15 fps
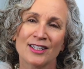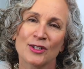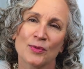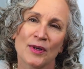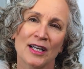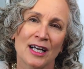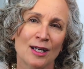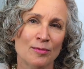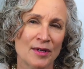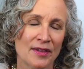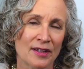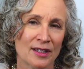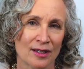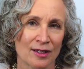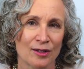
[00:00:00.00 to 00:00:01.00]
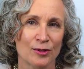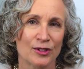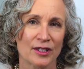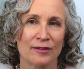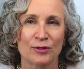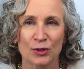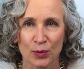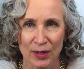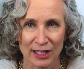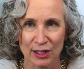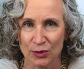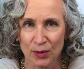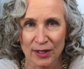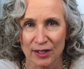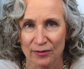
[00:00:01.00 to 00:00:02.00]
As we come to the close of
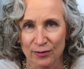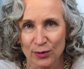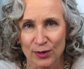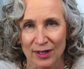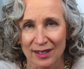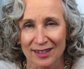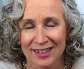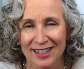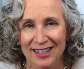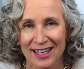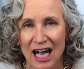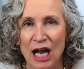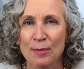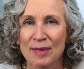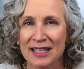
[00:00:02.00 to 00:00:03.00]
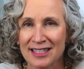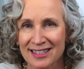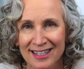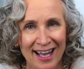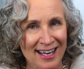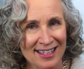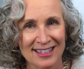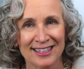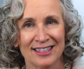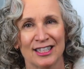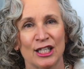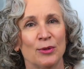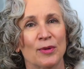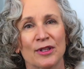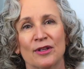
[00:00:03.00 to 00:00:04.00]
2024, I'm excited
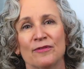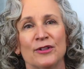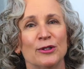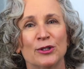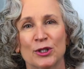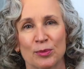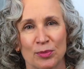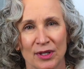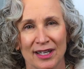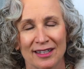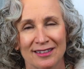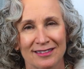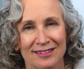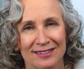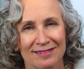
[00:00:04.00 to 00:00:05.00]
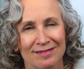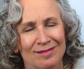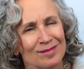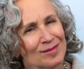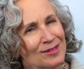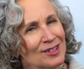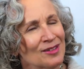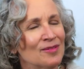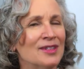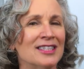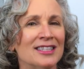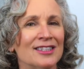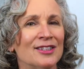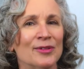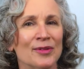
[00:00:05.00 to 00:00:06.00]
to see what the future brings.
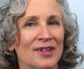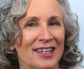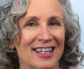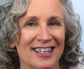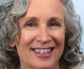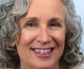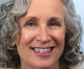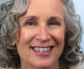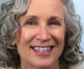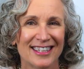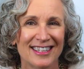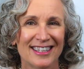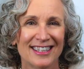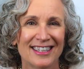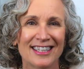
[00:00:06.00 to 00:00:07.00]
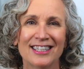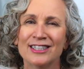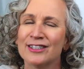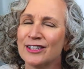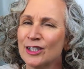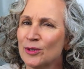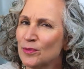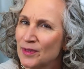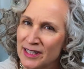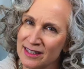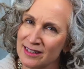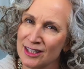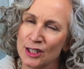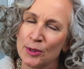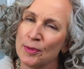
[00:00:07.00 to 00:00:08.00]
What do you think? Is there
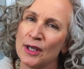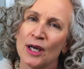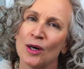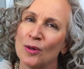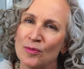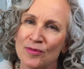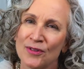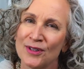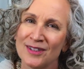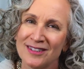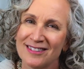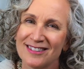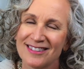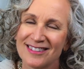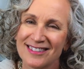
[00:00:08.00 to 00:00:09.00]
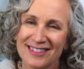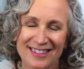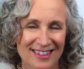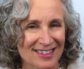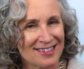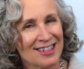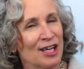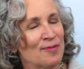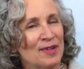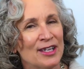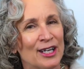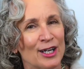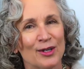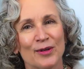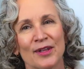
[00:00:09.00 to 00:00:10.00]
reason to be hopeful? Let
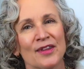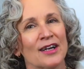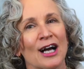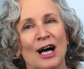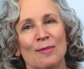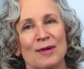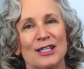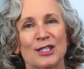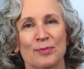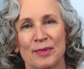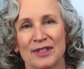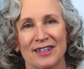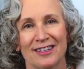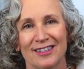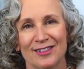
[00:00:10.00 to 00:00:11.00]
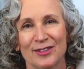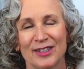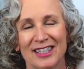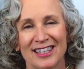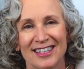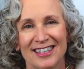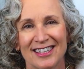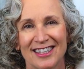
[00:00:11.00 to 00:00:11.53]
me know in the comments below.